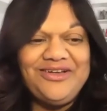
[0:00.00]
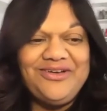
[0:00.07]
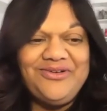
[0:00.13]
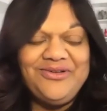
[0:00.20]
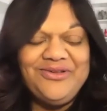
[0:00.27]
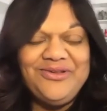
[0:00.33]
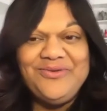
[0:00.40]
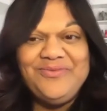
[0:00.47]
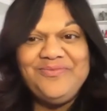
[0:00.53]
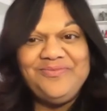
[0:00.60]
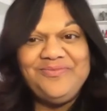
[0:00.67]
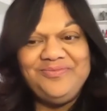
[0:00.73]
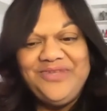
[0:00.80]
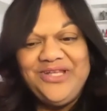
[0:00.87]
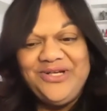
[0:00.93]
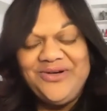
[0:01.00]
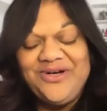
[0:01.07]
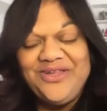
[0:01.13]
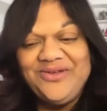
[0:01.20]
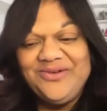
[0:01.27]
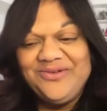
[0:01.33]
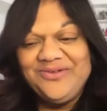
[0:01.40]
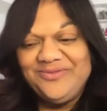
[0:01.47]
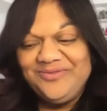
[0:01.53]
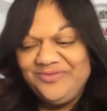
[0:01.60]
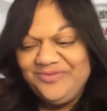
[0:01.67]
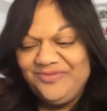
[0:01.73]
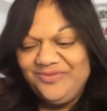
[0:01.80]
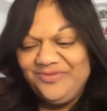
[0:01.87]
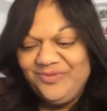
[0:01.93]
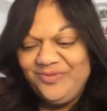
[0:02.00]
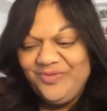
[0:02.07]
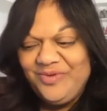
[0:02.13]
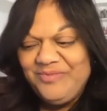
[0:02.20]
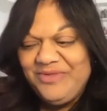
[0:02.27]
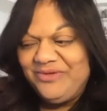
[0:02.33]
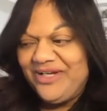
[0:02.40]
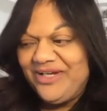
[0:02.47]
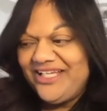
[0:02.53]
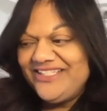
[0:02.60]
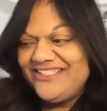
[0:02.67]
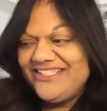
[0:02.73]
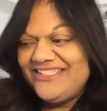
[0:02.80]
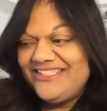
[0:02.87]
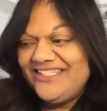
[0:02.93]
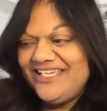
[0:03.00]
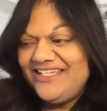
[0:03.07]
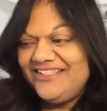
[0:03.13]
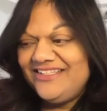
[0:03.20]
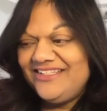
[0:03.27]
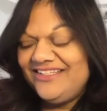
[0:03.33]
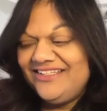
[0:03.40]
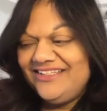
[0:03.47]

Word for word: although you know other women writers say